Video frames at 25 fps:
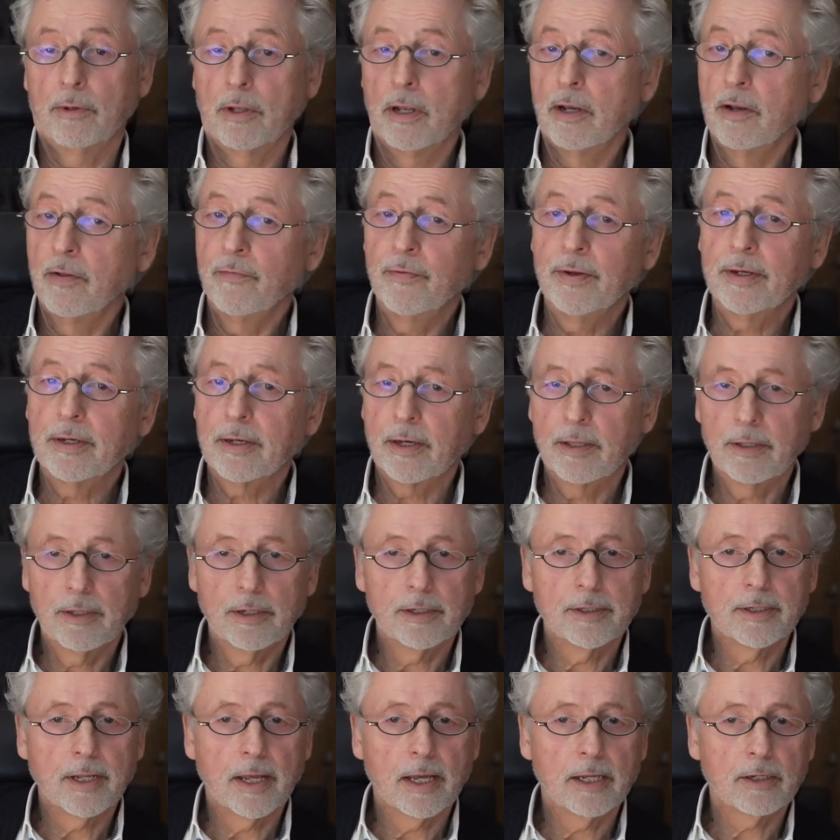The living
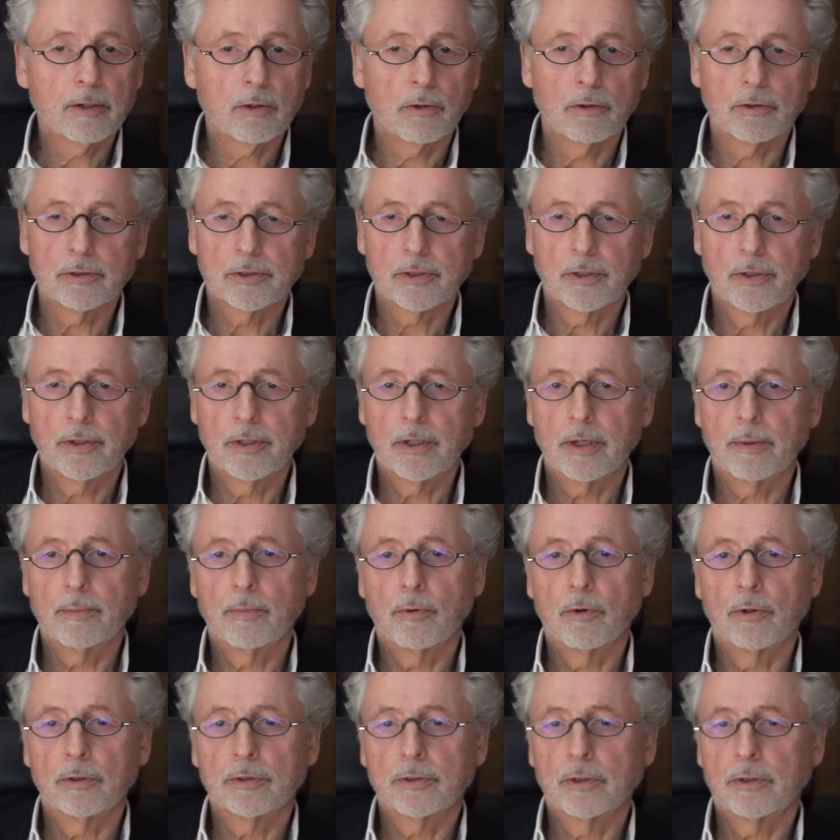and the dead, also the
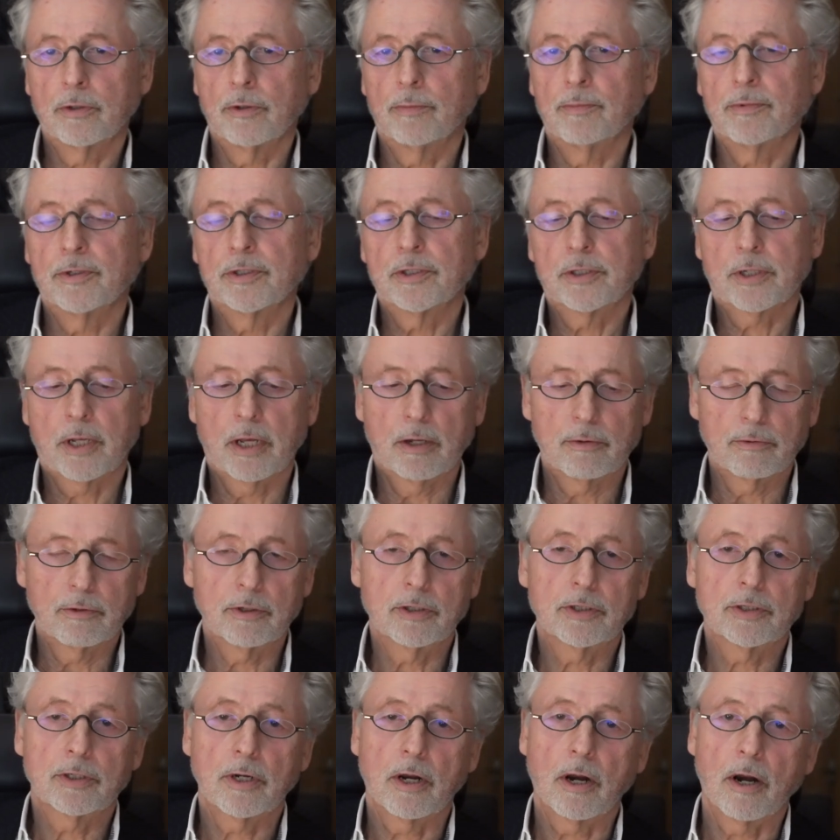aborted or
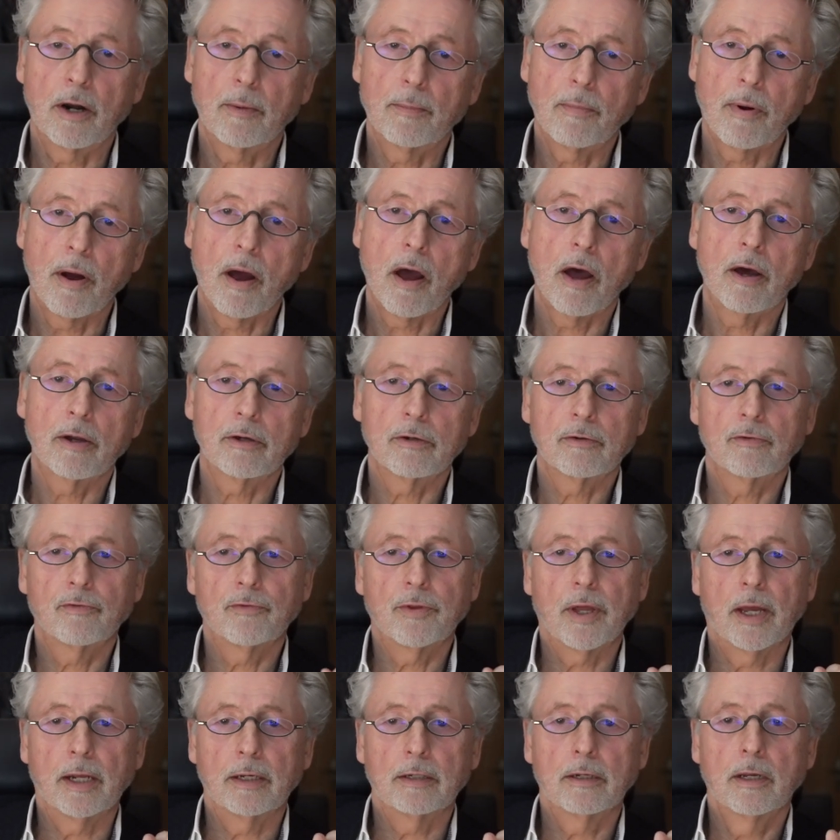miscarriage, are part
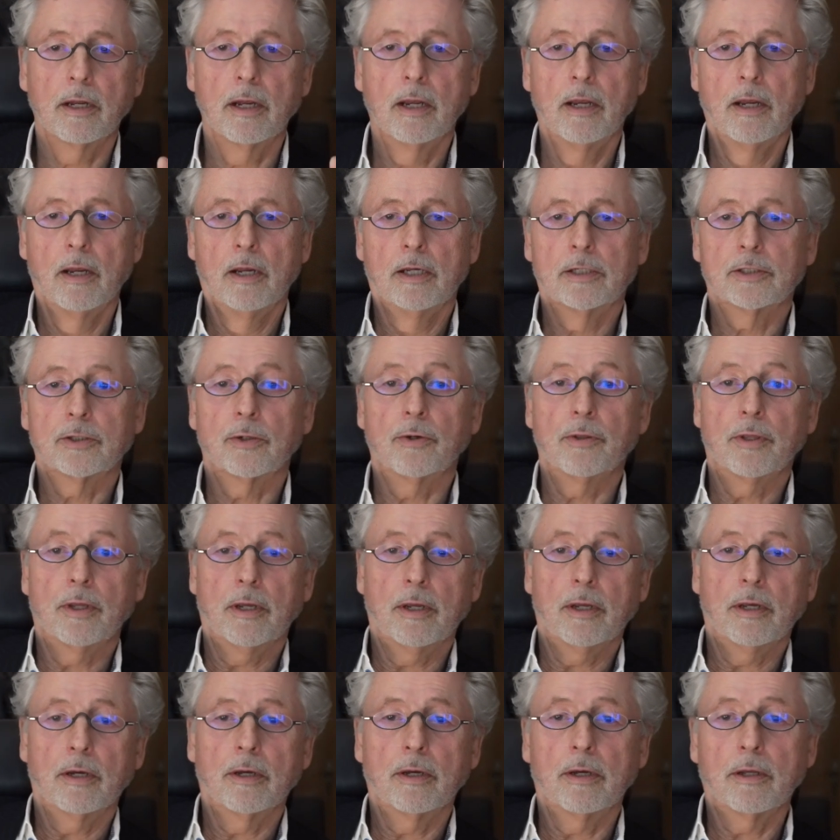of that. So
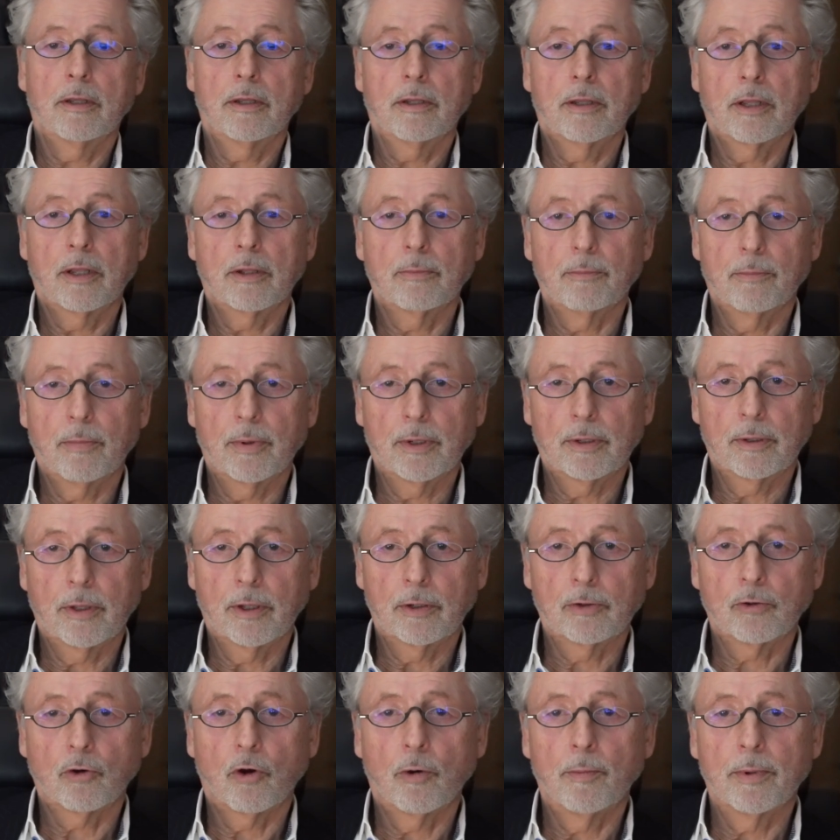
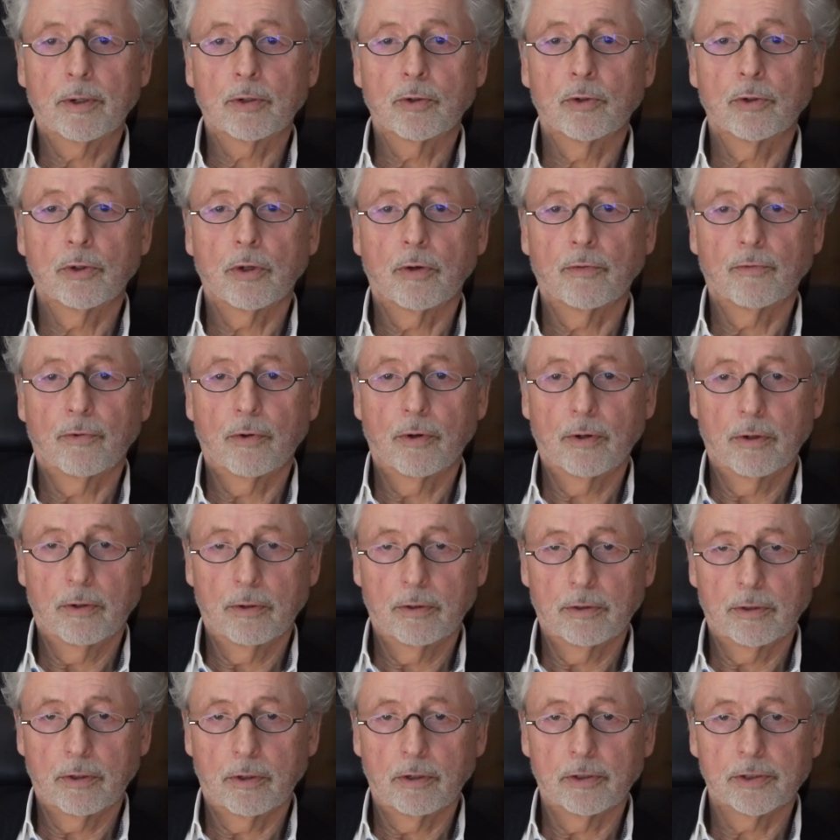the trauma could
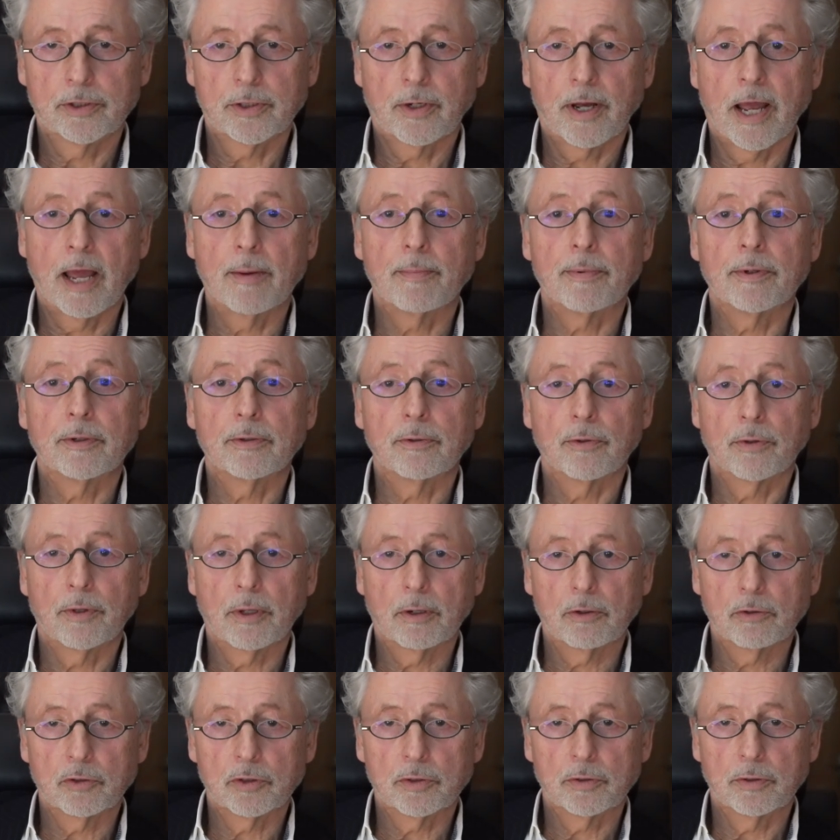also happen to
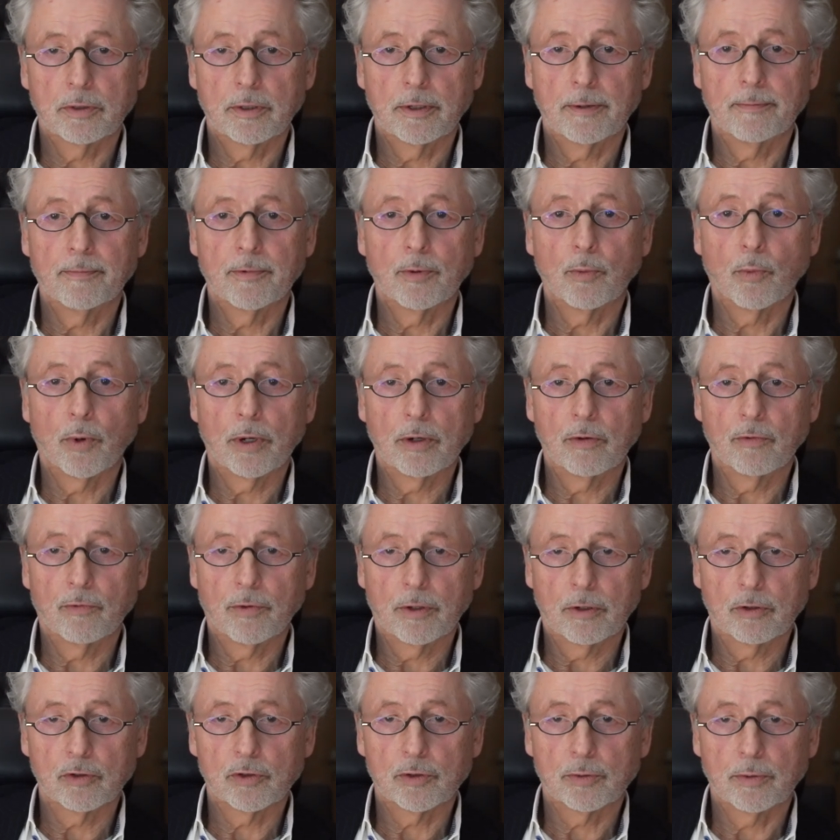those one
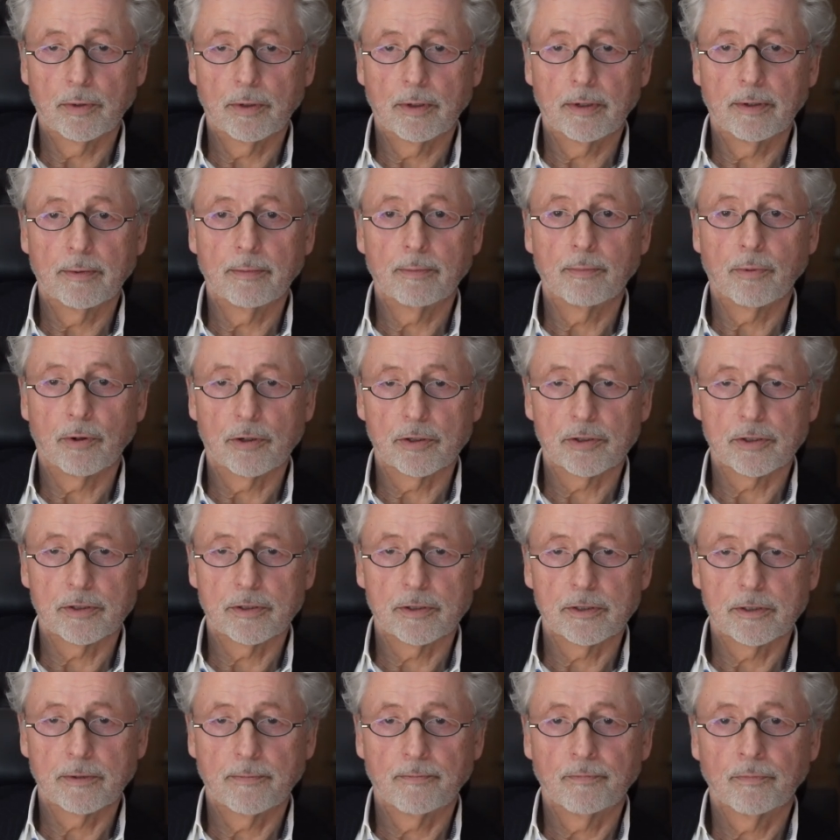of those
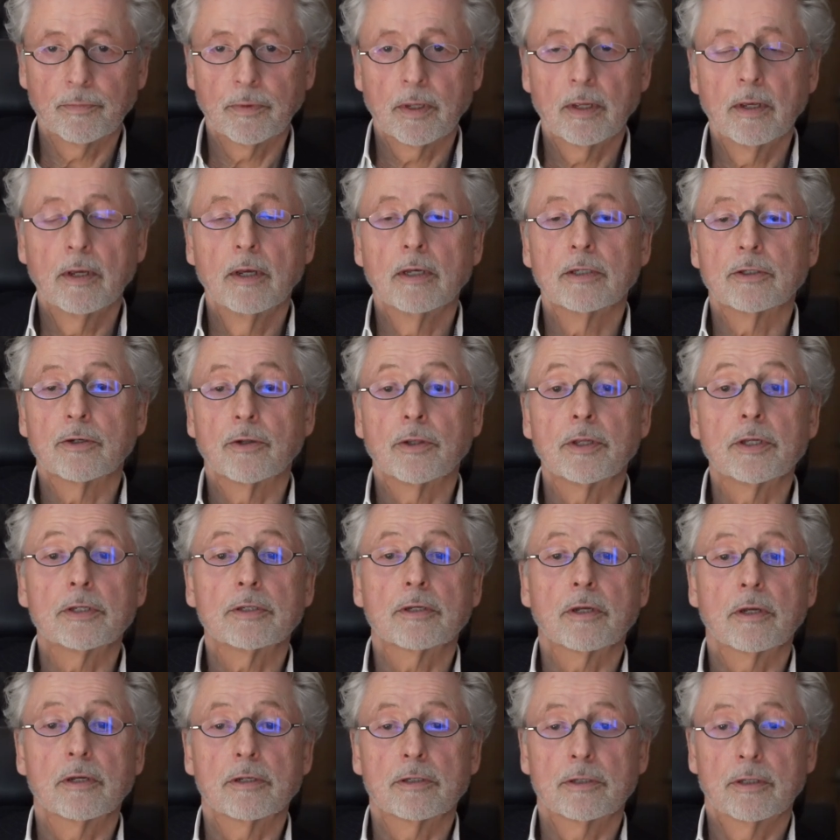persons. So
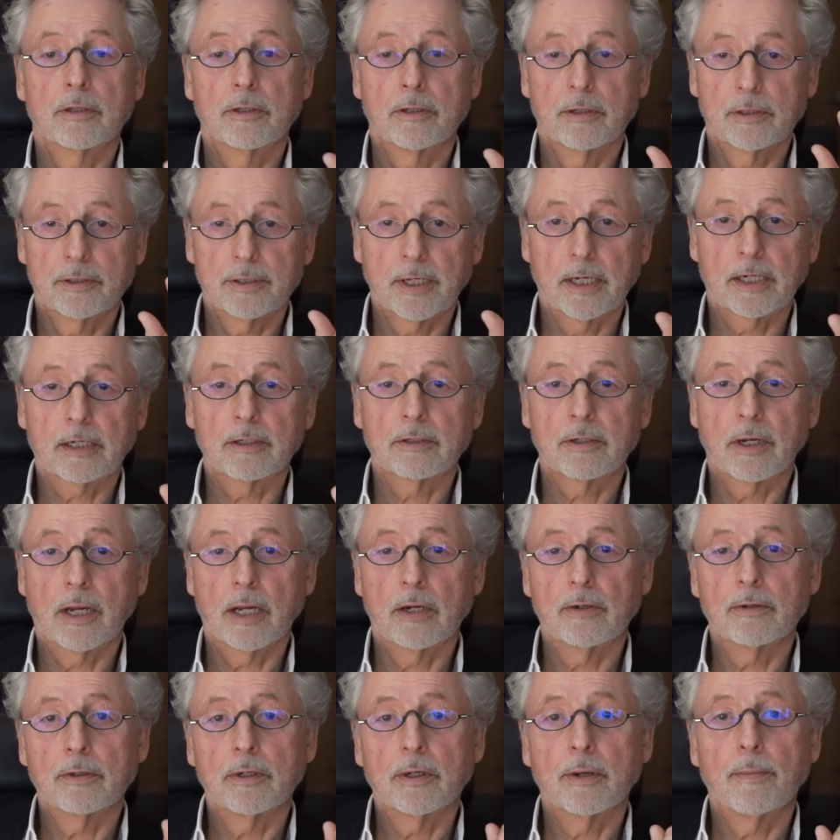this is the second
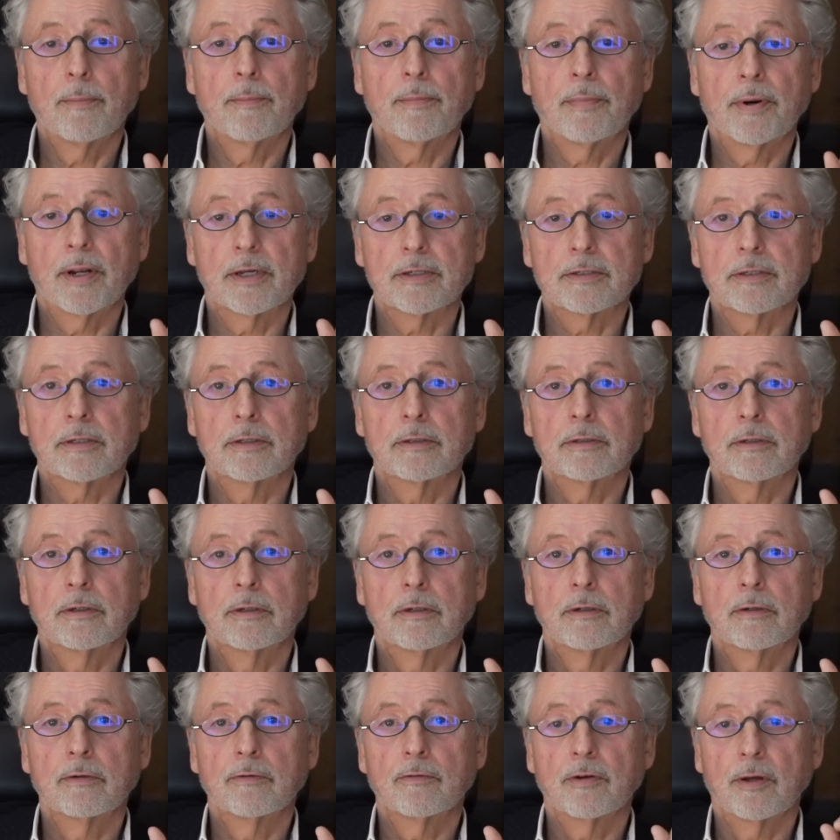area, present
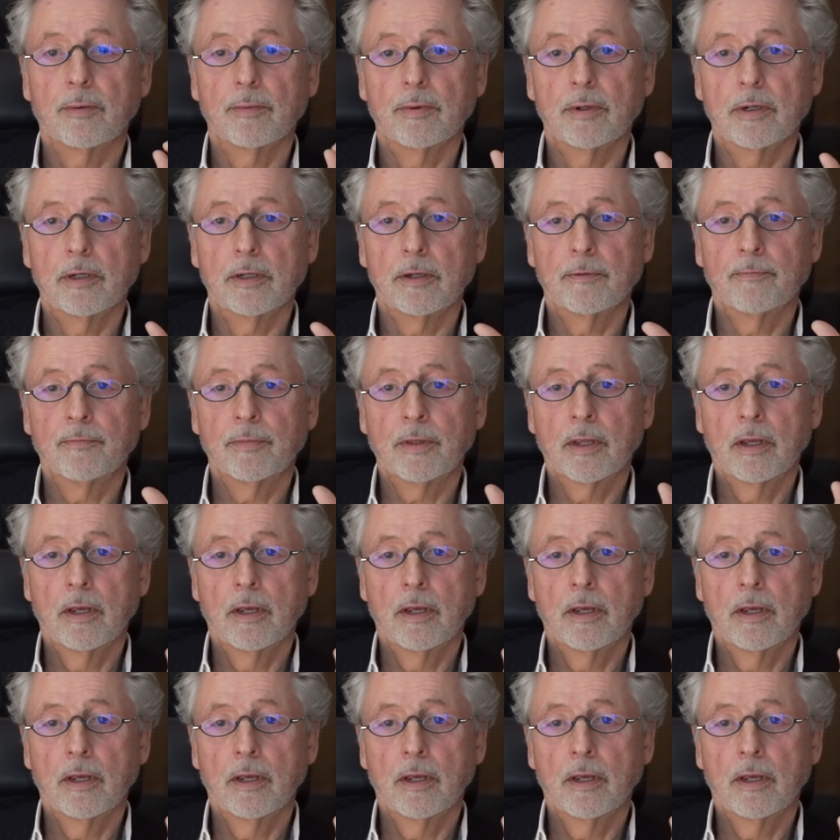family.